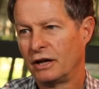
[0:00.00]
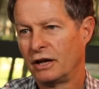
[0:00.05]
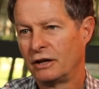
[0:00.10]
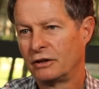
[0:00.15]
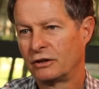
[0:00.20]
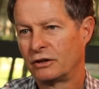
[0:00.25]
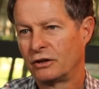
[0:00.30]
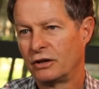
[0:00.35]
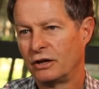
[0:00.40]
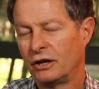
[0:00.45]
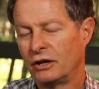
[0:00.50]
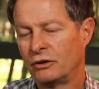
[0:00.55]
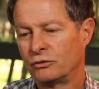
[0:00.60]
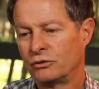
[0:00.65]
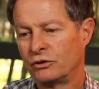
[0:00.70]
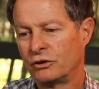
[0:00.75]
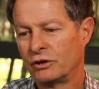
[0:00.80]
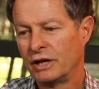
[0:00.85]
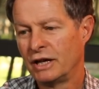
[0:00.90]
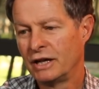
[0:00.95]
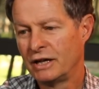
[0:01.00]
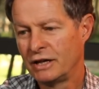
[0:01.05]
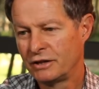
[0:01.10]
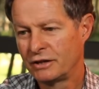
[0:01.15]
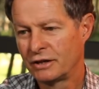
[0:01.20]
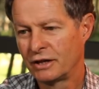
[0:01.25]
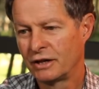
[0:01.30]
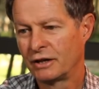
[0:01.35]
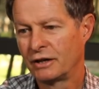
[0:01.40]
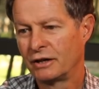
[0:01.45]
And was there
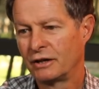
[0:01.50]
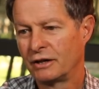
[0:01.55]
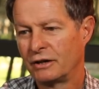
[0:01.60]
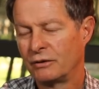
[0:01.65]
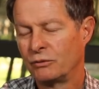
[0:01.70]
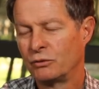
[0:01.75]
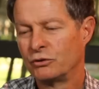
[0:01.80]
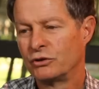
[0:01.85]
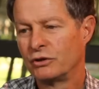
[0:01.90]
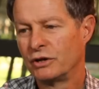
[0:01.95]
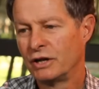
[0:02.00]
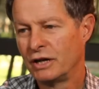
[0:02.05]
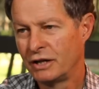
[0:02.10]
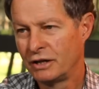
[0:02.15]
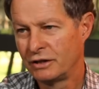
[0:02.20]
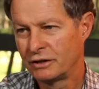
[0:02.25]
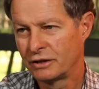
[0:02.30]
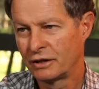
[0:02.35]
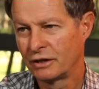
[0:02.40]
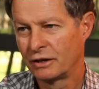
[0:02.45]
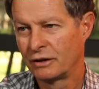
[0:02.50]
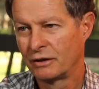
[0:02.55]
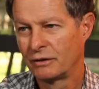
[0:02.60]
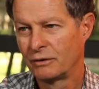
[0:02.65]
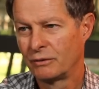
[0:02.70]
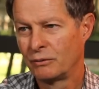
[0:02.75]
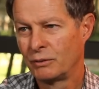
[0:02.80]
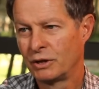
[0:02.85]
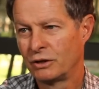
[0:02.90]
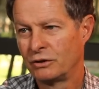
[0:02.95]
anything, was there anything
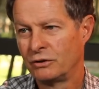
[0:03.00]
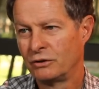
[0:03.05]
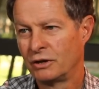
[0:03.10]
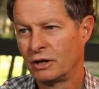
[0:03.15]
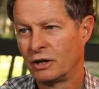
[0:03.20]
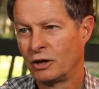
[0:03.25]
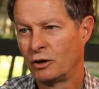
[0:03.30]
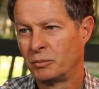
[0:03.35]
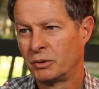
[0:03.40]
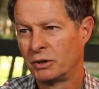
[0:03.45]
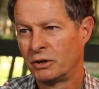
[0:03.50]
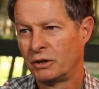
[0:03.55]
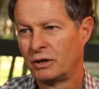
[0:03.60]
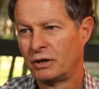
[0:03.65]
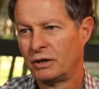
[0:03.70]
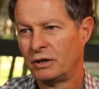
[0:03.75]
we could do to help her?